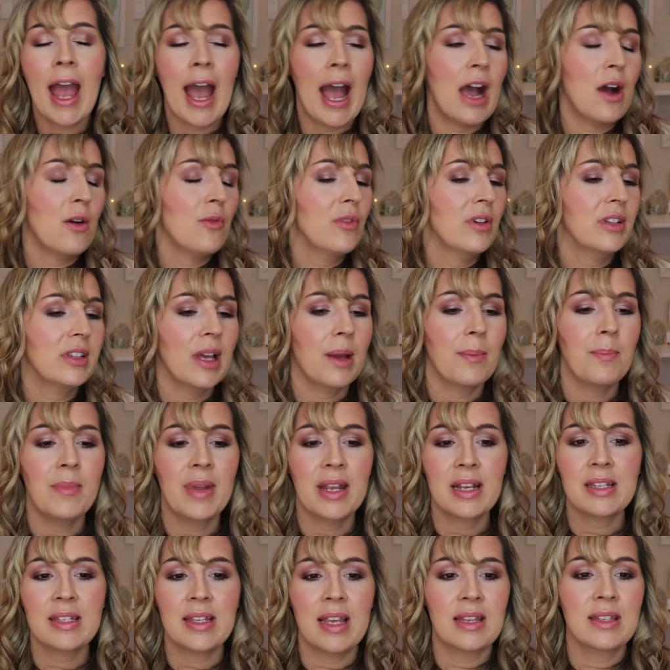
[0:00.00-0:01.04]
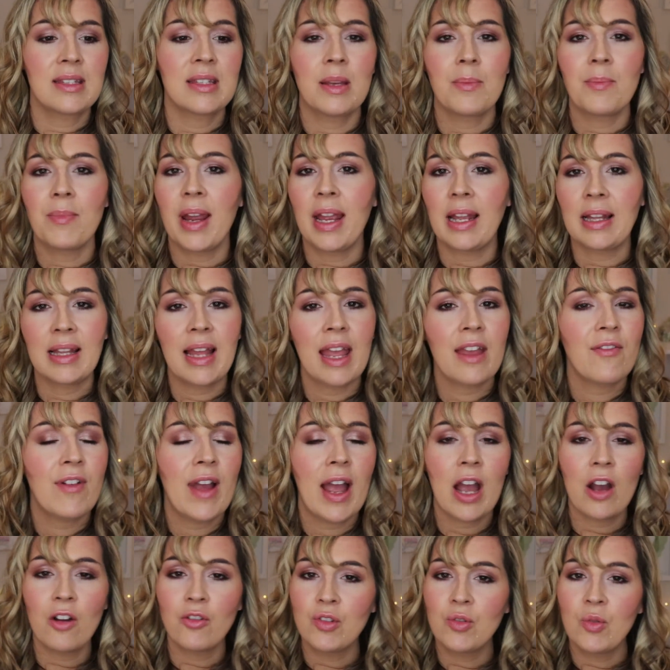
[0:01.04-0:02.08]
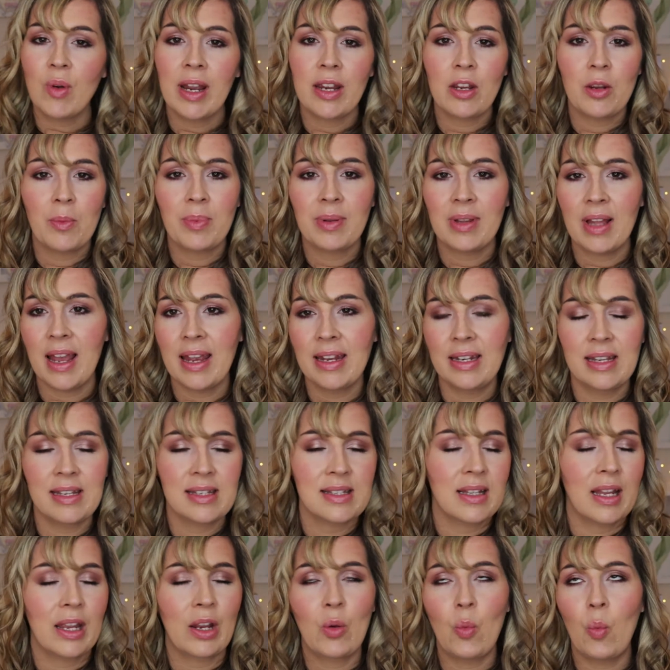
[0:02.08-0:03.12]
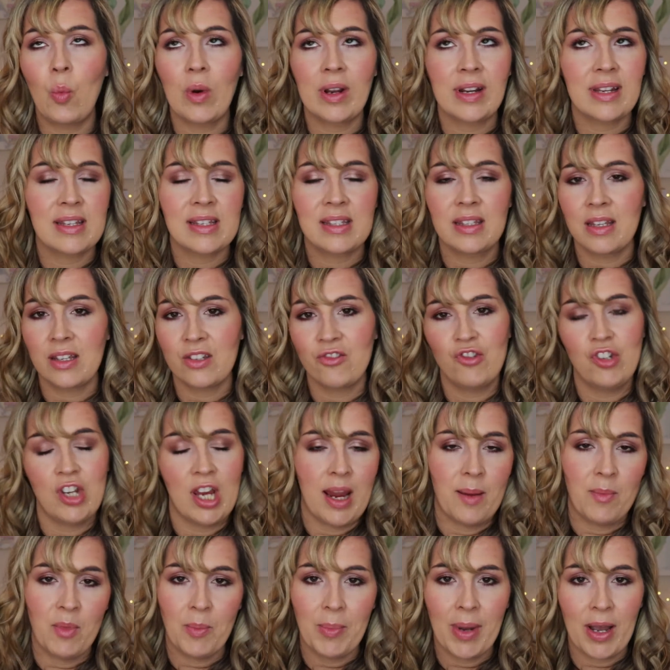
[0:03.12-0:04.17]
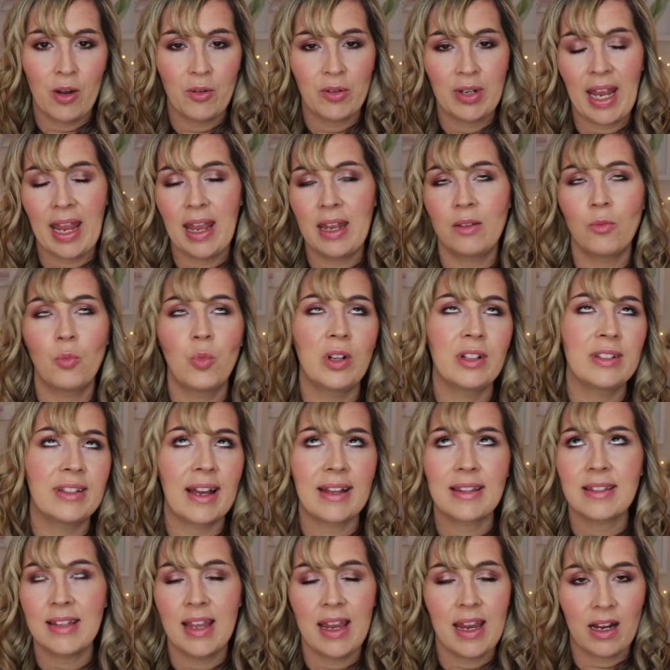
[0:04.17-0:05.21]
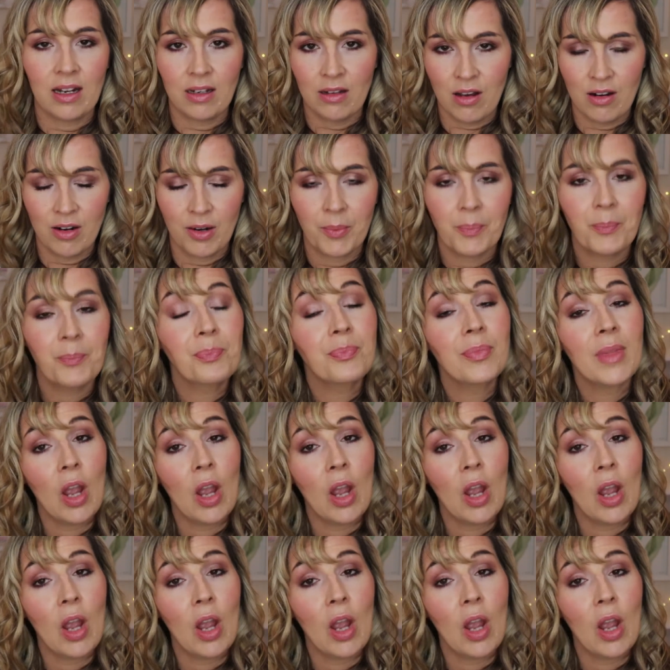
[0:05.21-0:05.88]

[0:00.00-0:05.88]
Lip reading: How will that make sense in my life? How do I apply this? Like, what is this jam about? And will that take long?